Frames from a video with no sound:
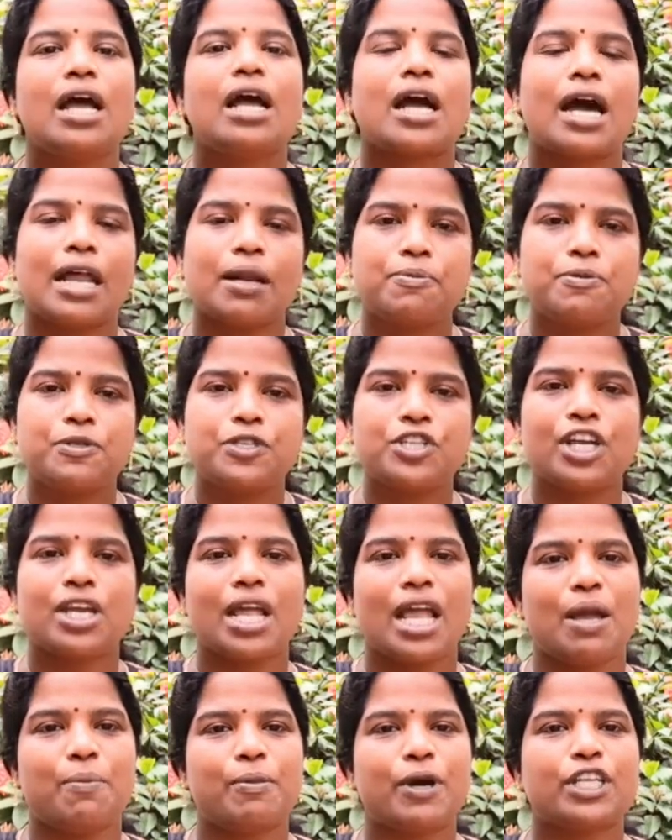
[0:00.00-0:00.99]
Corruption
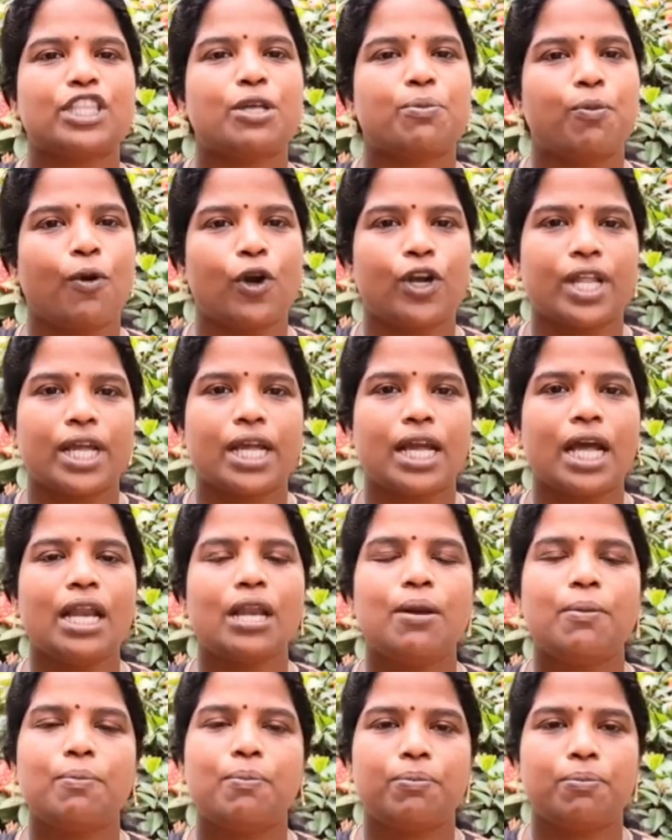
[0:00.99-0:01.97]
among the political
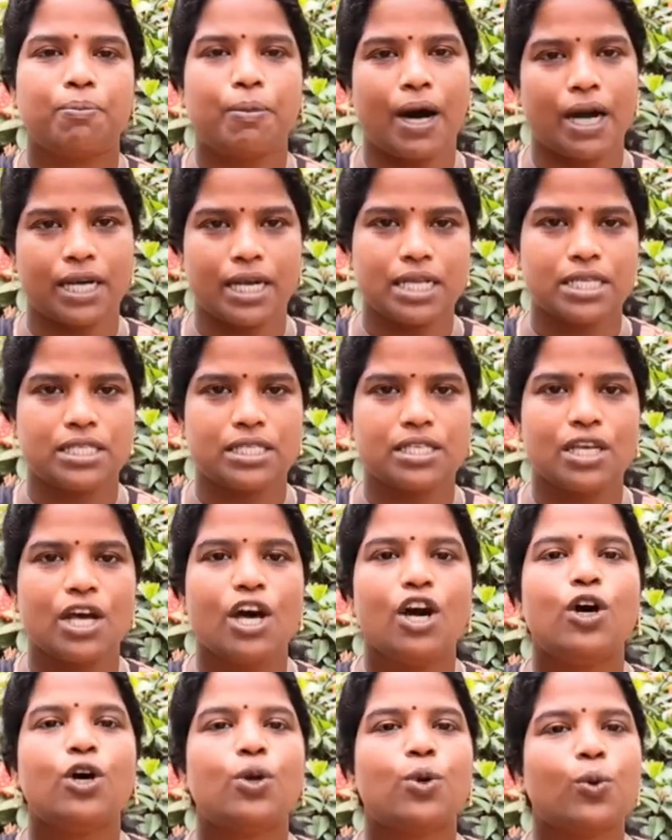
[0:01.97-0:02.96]
parties.
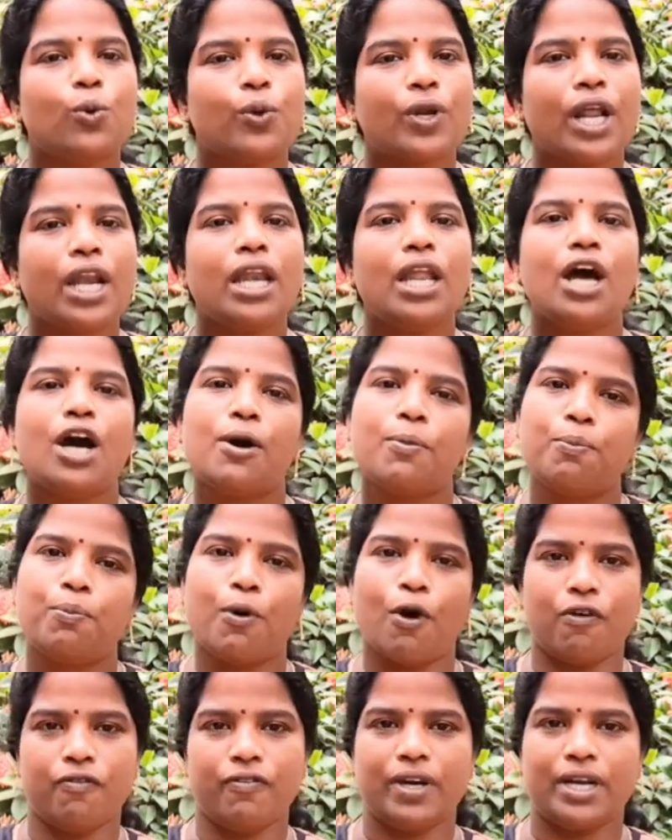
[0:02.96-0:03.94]
Rural
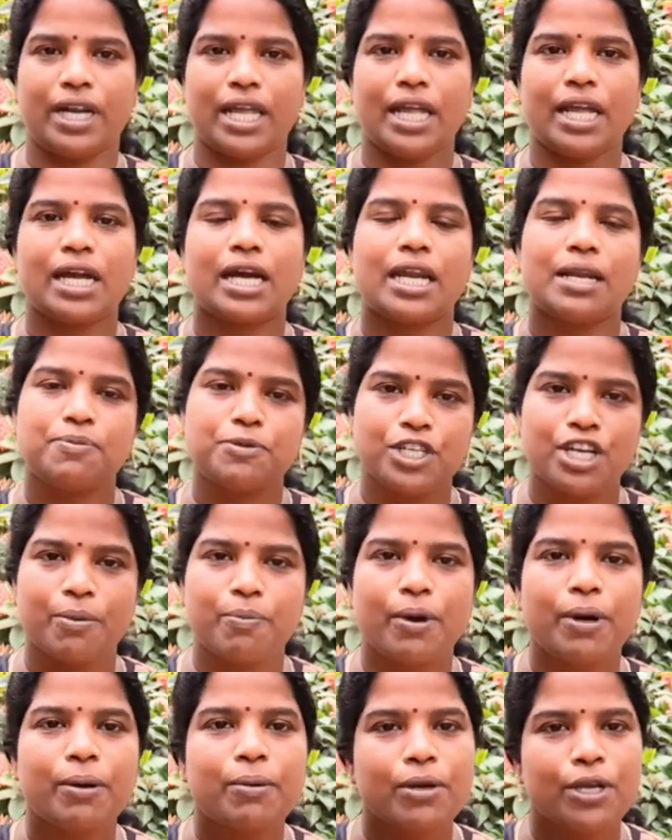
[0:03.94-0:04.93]
poverty, corruption
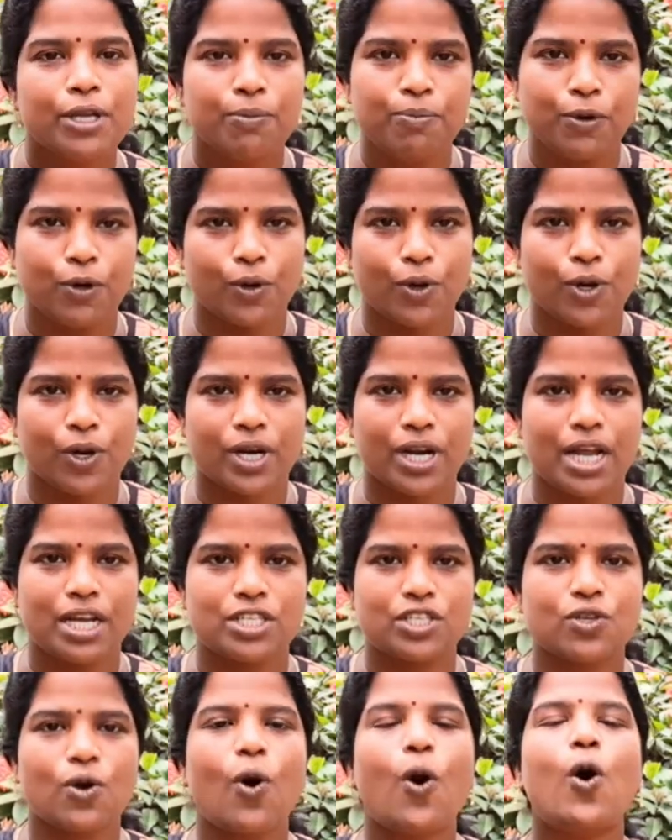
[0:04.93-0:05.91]
among
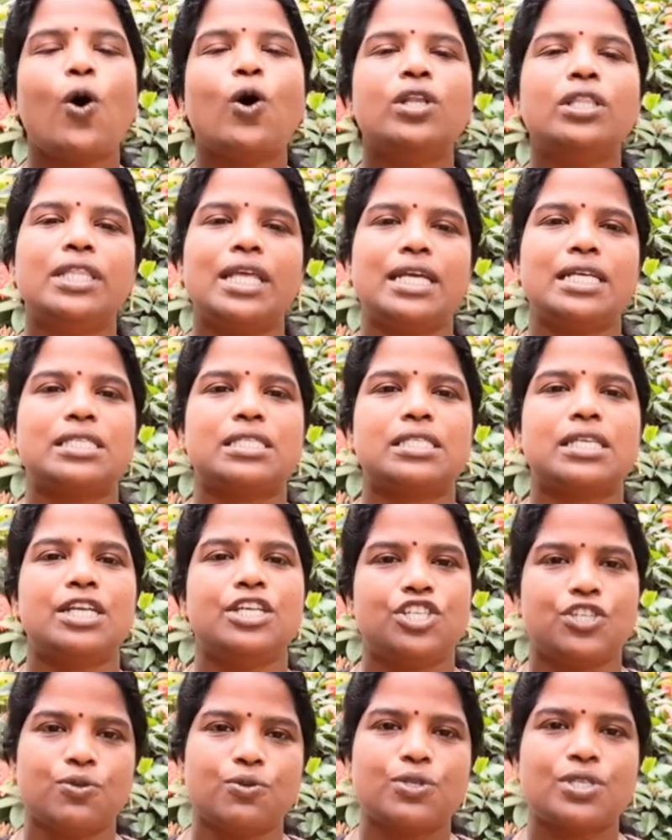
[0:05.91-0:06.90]
bureaucrats. All these
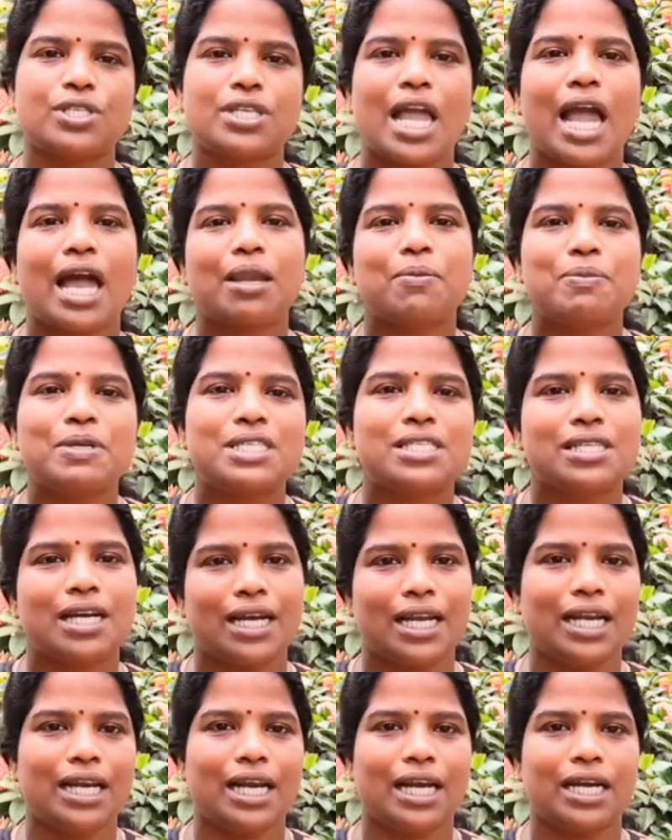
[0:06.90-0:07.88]
issues can be
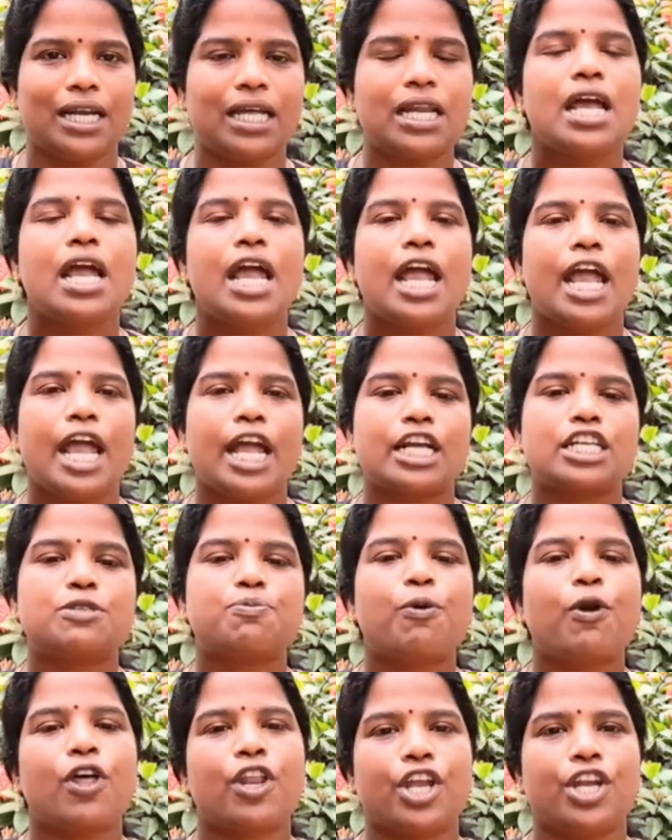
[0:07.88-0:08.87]
studied under
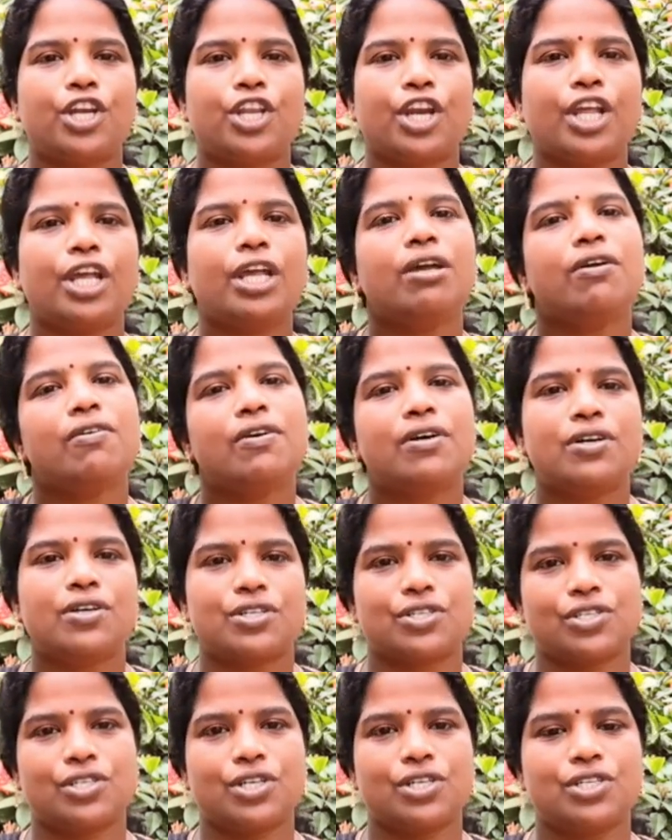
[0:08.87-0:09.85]
exploratory
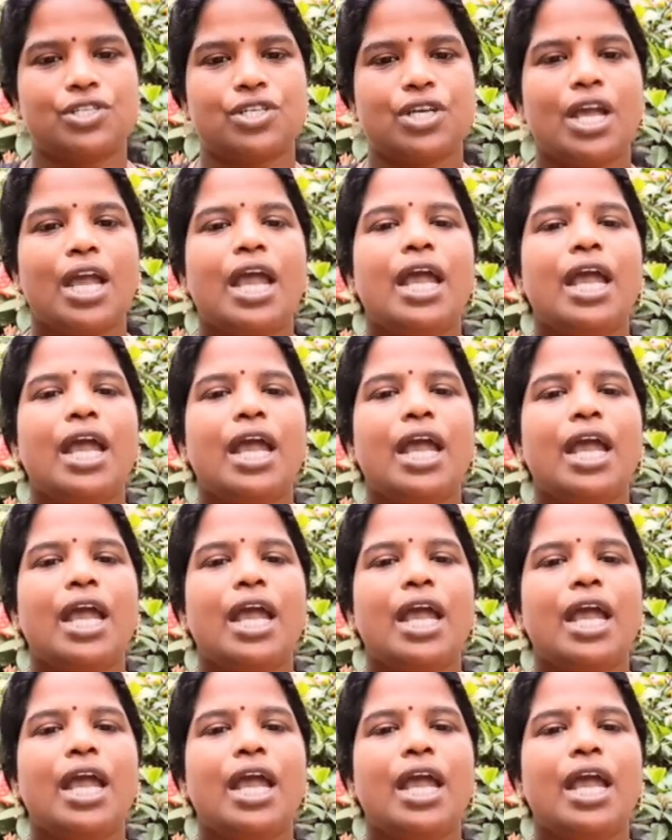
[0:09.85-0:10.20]
research.